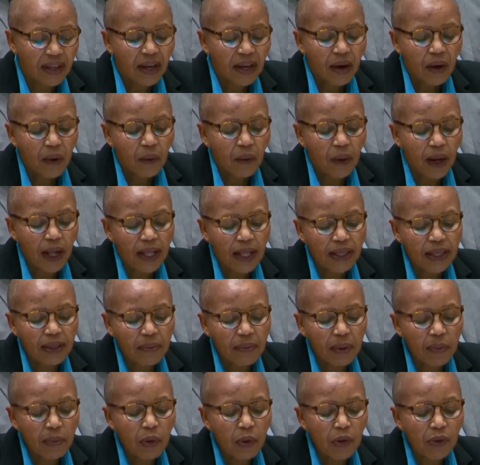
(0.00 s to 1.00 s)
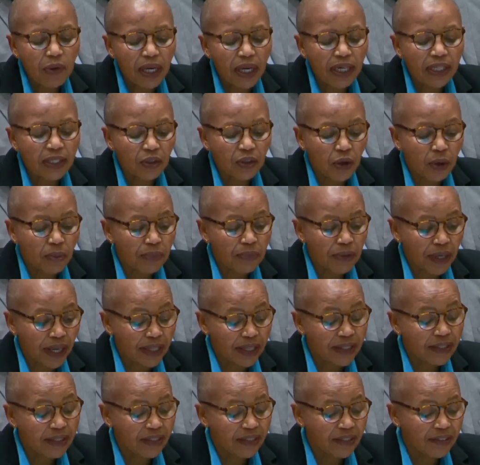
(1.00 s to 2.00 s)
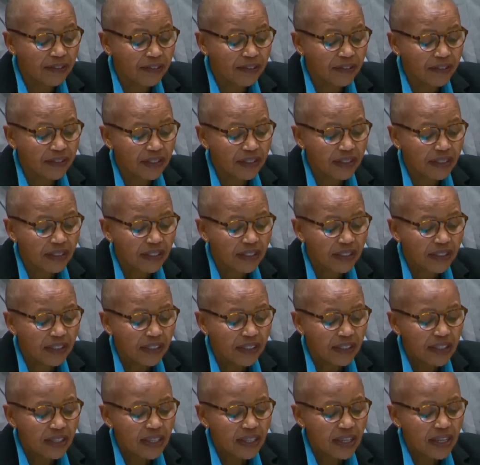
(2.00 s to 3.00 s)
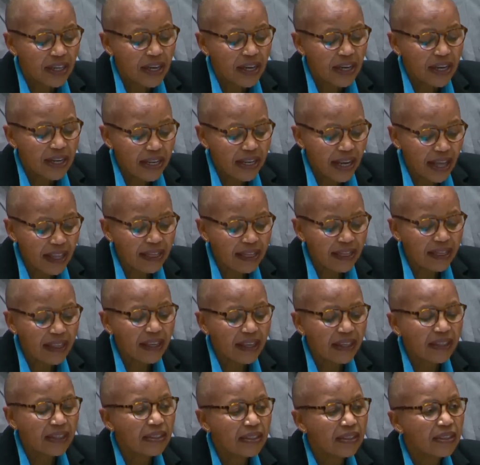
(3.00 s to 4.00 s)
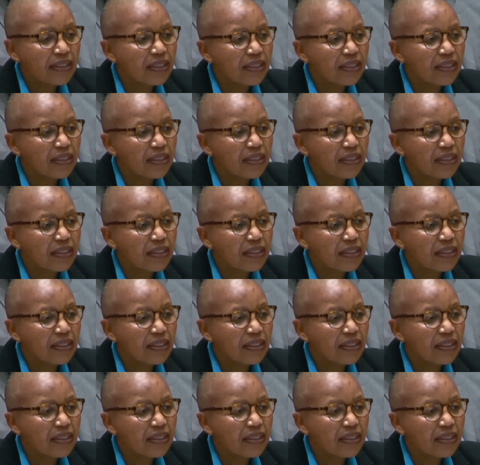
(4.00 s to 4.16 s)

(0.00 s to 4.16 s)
While the memorial is comprehensive, nothing